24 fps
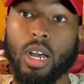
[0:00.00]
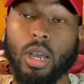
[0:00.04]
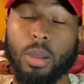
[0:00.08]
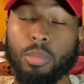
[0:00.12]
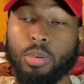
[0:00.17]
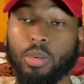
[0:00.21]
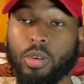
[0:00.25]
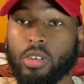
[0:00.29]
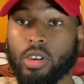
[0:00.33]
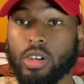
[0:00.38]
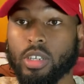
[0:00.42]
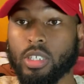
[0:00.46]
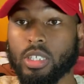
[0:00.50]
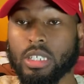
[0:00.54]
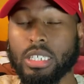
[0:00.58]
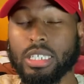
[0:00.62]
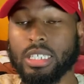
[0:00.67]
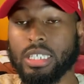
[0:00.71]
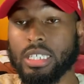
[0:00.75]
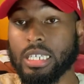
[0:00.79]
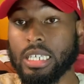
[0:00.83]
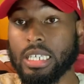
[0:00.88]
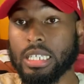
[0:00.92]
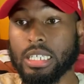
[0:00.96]
progress this
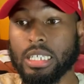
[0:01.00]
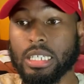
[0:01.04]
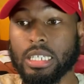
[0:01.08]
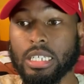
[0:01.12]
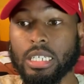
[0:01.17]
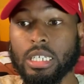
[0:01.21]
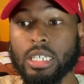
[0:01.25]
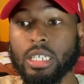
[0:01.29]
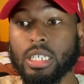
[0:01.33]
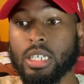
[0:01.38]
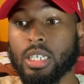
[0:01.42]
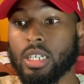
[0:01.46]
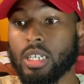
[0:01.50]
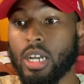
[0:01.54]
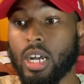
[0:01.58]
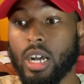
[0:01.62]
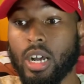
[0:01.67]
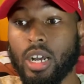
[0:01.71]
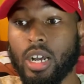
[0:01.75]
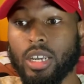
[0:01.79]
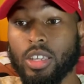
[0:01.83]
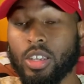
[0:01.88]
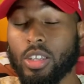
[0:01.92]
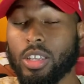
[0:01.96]
season.
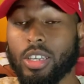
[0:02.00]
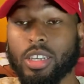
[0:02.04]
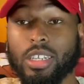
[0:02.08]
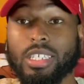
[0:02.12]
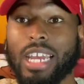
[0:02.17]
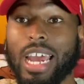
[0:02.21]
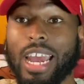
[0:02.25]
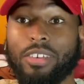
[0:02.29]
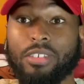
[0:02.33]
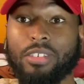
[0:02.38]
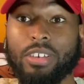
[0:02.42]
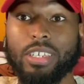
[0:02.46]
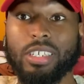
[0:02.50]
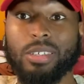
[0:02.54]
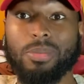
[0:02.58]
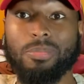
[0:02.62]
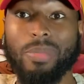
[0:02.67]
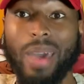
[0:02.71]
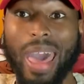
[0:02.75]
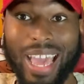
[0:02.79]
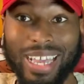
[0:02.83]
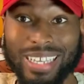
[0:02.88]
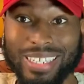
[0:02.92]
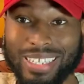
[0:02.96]
You look at Tyrese
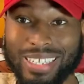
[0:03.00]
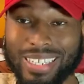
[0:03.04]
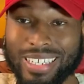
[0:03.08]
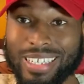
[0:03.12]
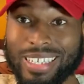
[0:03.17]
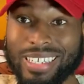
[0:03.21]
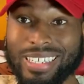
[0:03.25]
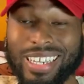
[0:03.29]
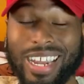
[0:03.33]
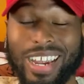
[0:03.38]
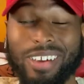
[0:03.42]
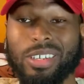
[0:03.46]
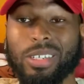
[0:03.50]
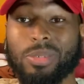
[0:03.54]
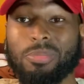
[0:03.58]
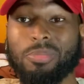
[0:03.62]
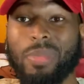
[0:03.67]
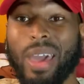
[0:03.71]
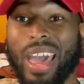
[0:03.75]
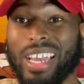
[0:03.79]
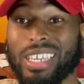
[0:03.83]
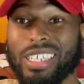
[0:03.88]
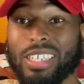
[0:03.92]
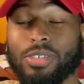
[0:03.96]

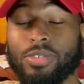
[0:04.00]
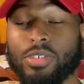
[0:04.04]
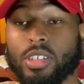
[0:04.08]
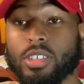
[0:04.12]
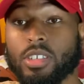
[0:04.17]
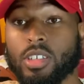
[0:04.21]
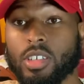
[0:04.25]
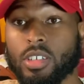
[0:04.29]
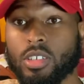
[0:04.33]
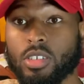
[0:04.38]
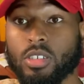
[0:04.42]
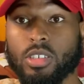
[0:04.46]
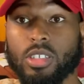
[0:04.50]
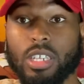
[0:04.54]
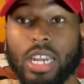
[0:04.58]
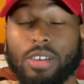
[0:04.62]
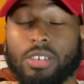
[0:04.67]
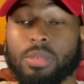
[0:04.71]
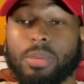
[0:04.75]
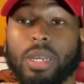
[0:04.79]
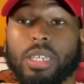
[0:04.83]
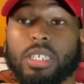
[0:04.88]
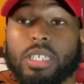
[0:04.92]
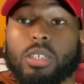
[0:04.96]
Maxey for the Sixers.
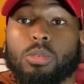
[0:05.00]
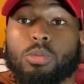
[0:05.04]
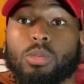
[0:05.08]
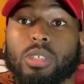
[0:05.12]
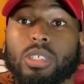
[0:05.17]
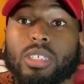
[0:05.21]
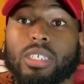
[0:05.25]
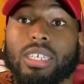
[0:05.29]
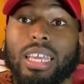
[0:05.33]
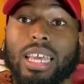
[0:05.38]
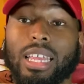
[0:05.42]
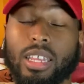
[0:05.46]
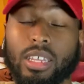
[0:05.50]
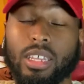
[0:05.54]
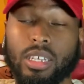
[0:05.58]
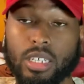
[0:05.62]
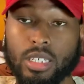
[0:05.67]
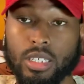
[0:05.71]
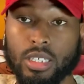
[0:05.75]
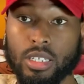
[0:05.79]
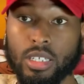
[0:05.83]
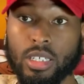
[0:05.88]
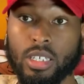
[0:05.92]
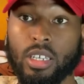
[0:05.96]
Tyrese Maxey was killing
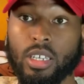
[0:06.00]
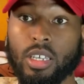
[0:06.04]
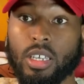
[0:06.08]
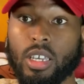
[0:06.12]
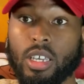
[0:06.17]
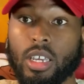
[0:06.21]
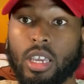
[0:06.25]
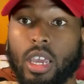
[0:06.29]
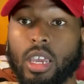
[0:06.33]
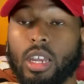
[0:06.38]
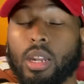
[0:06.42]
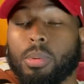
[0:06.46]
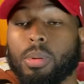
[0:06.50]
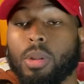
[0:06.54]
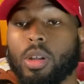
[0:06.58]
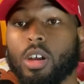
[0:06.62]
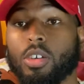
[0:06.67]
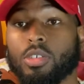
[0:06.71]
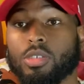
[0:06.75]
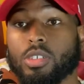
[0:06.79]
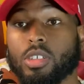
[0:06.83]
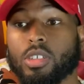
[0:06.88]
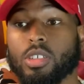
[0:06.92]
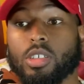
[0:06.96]
us in the
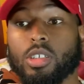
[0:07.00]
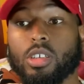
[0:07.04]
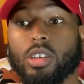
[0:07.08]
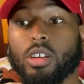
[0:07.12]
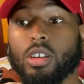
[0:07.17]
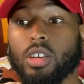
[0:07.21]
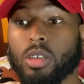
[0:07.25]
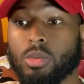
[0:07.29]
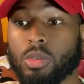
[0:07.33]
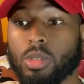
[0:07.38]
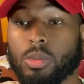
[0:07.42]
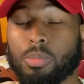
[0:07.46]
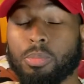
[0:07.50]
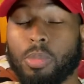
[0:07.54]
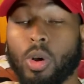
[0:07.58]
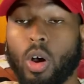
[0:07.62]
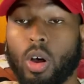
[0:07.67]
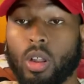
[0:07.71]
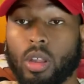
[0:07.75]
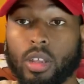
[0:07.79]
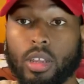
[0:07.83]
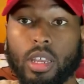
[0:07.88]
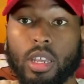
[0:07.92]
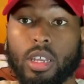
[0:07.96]
playoffs this year. He was
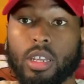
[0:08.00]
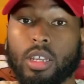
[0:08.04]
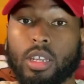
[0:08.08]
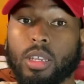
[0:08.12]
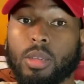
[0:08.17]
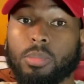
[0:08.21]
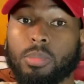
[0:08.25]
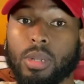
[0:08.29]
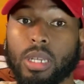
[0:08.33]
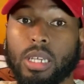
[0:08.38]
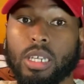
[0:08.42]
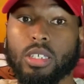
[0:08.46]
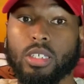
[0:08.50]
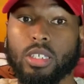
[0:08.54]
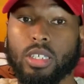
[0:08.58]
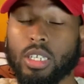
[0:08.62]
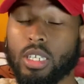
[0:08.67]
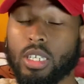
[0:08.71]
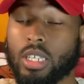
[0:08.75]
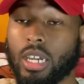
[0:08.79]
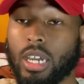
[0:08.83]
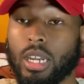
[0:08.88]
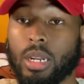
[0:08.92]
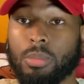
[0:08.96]
balling, and he
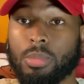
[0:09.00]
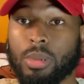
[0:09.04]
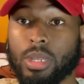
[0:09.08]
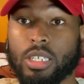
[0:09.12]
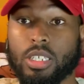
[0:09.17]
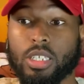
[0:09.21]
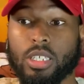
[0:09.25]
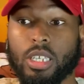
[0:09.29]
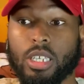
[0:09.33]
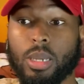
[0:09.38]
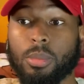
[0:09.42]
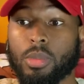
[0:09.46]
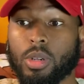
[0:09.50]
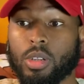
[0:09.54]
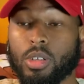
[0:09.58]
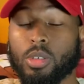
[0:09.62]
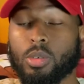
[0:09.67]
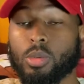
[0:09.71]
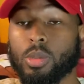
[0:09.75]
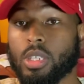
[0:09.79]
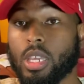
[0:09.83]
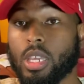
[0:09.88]
kind of plays similar to what